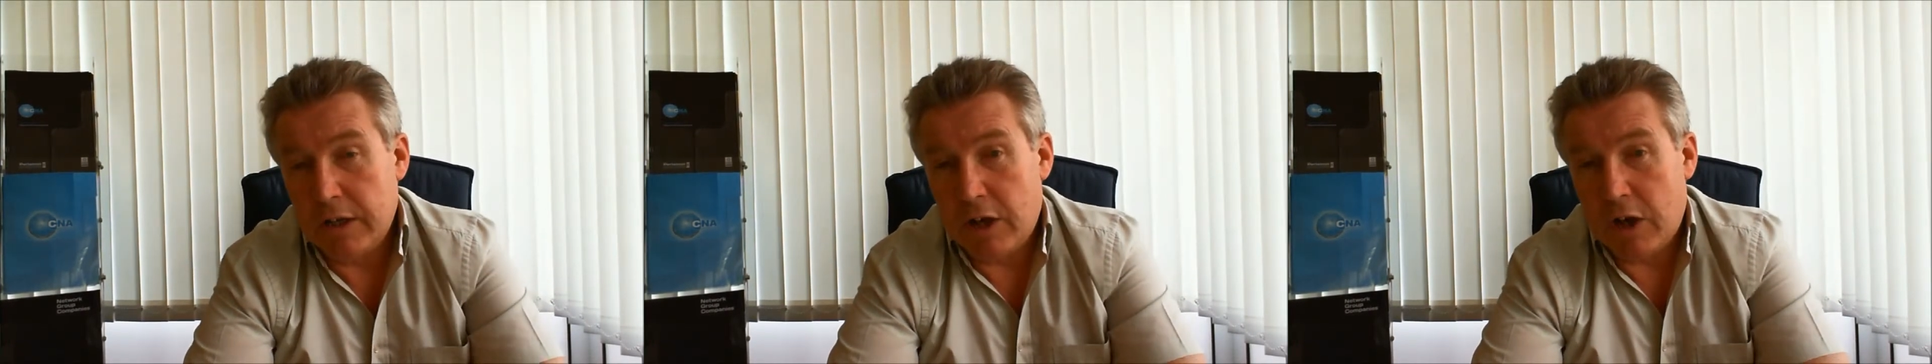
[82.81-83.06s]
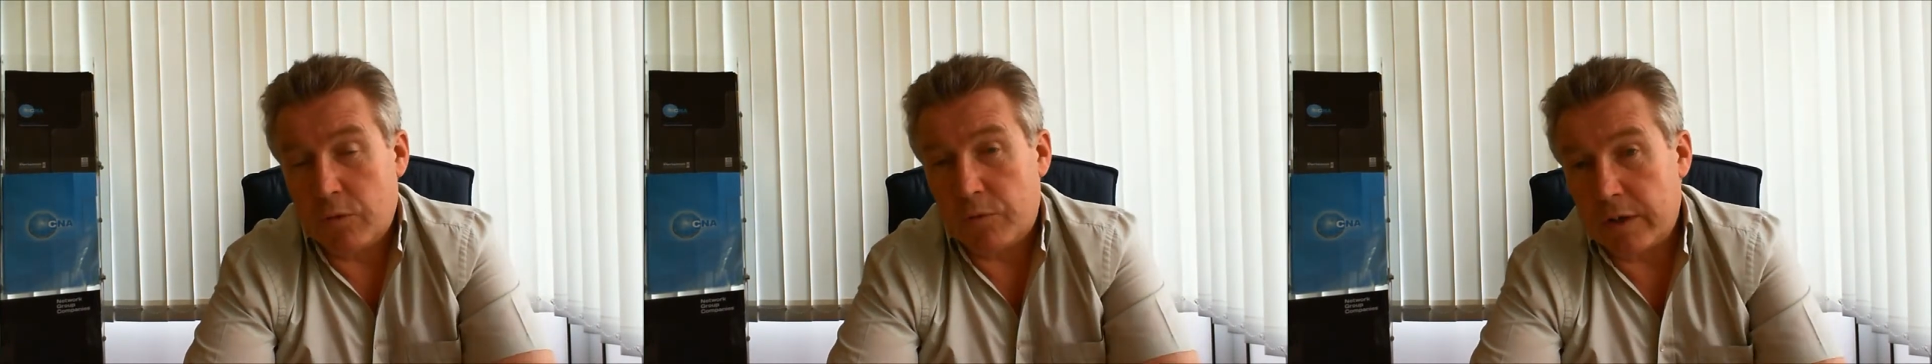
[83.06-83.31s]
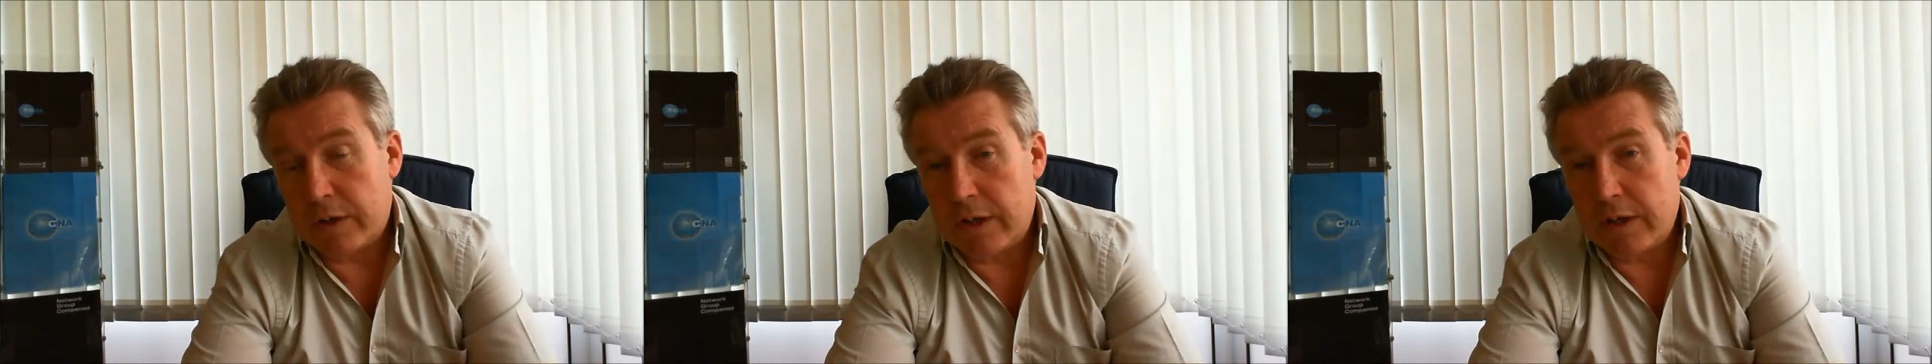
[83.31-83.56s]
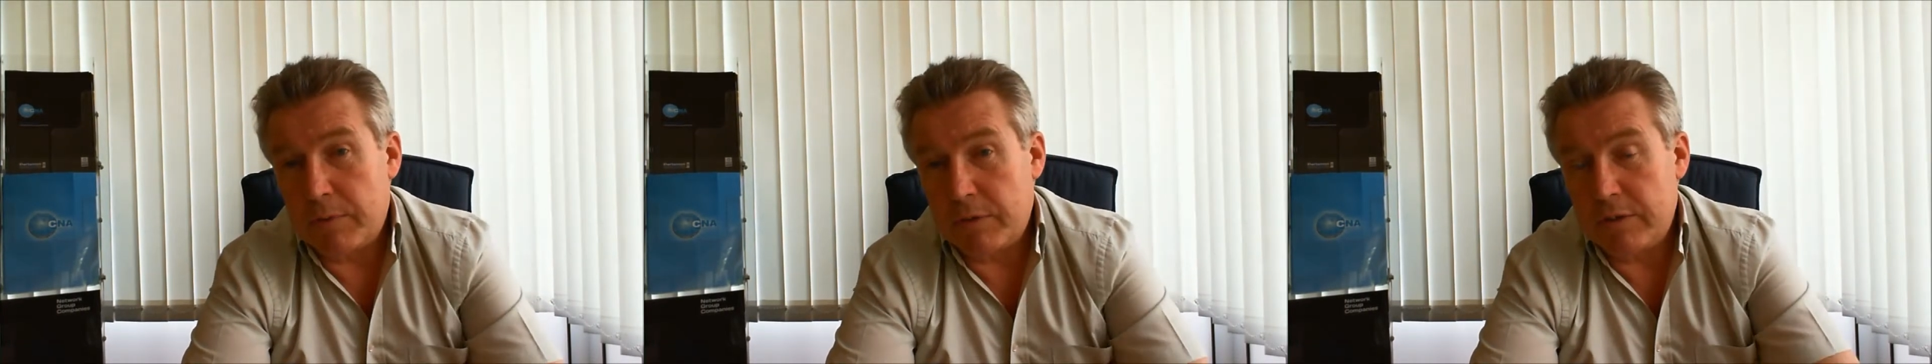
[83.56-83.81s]
hopefully
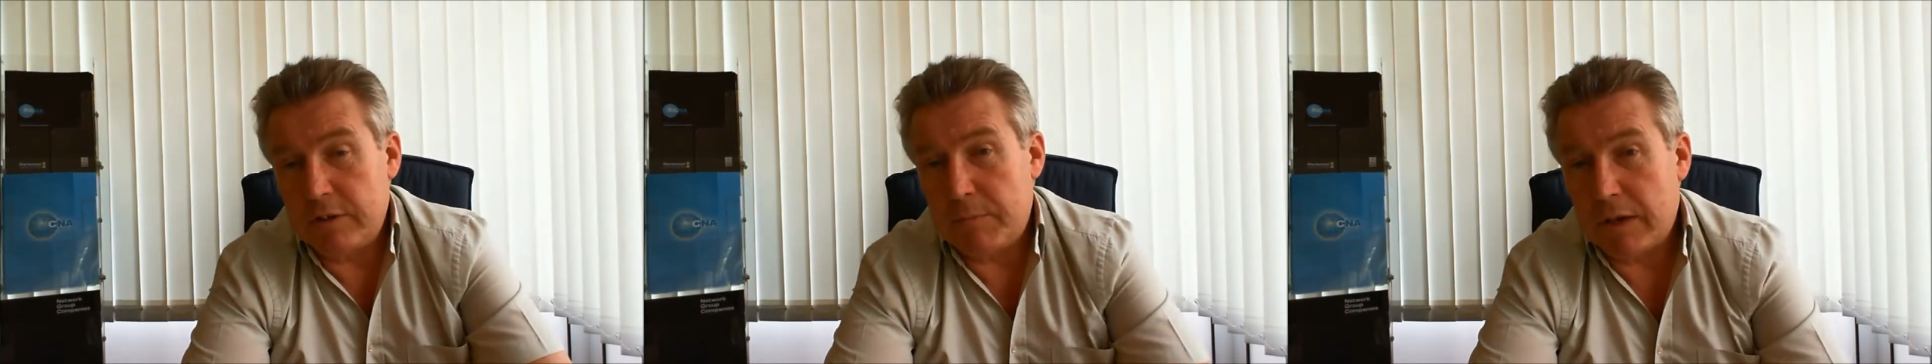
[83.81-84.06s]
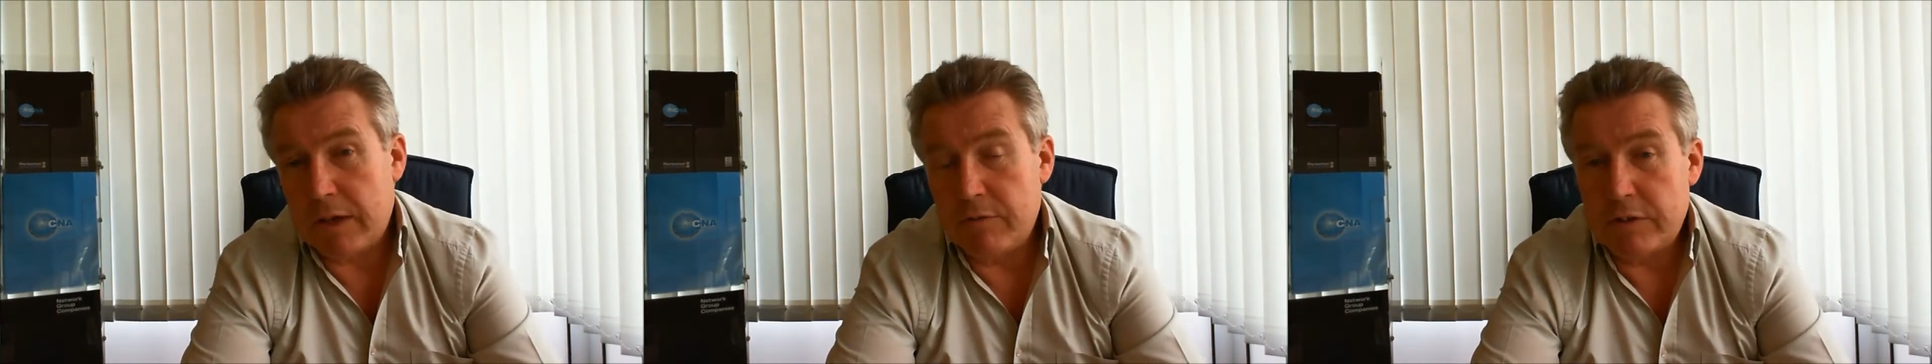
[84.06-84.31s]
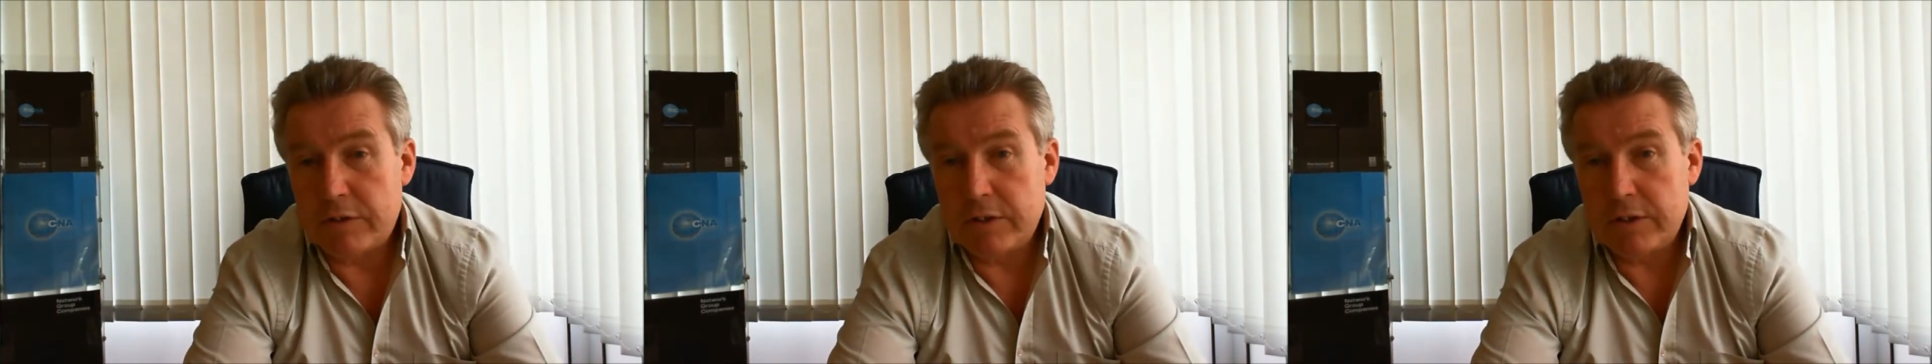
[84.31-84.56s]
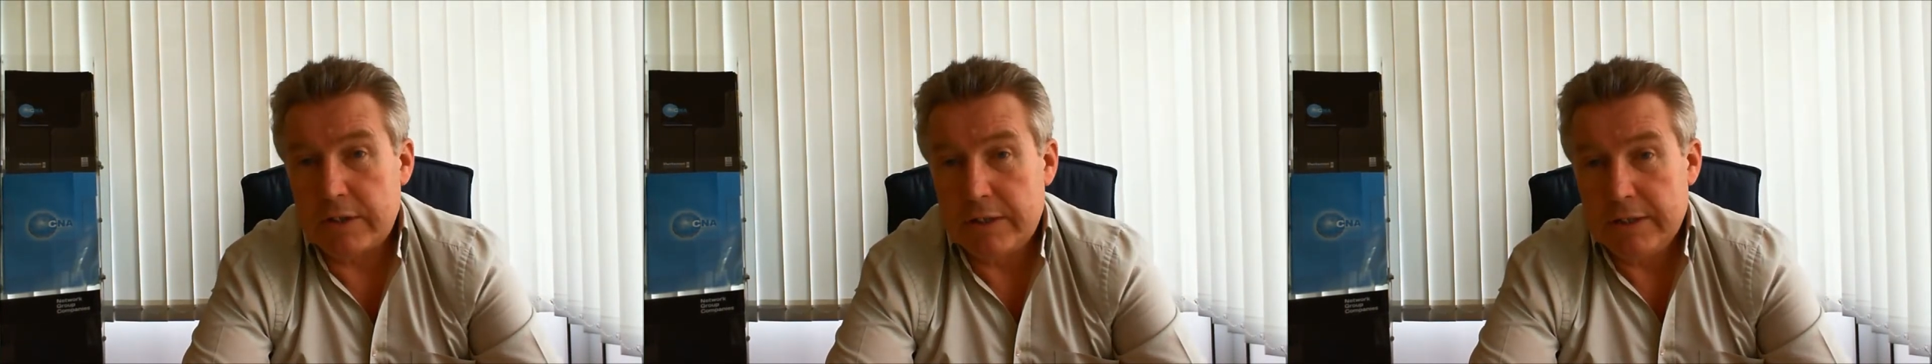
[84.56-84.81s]
getting business back in return.